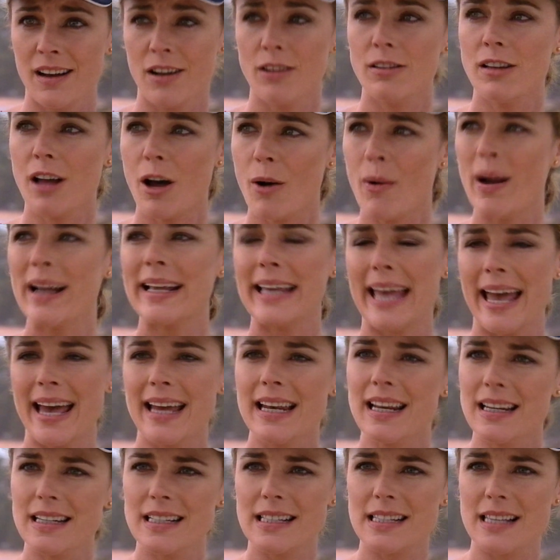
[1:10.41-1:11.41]
Although I
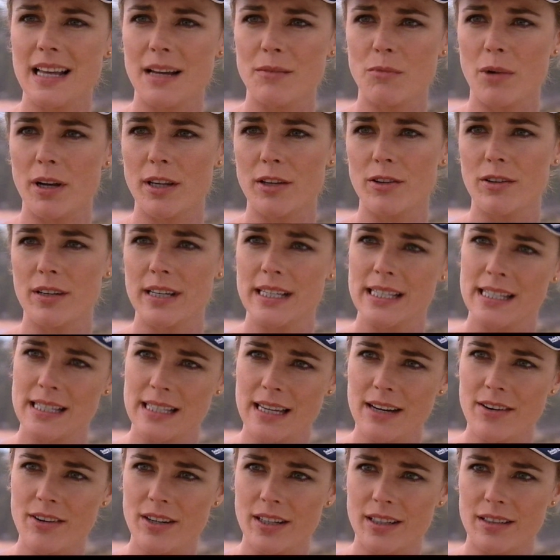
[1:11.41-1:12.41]
can understand why you're
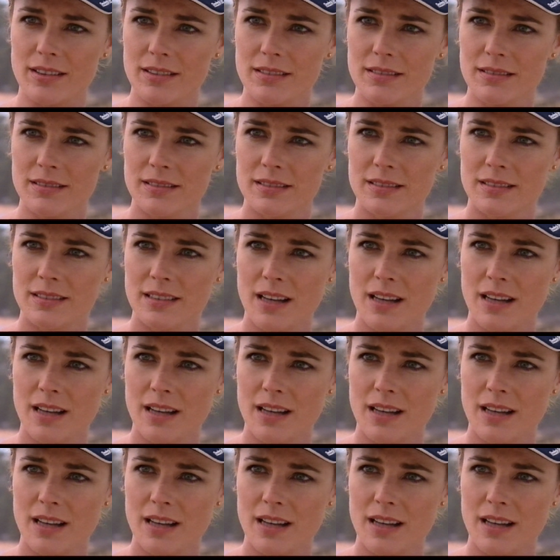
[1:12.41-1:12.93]
hysterical.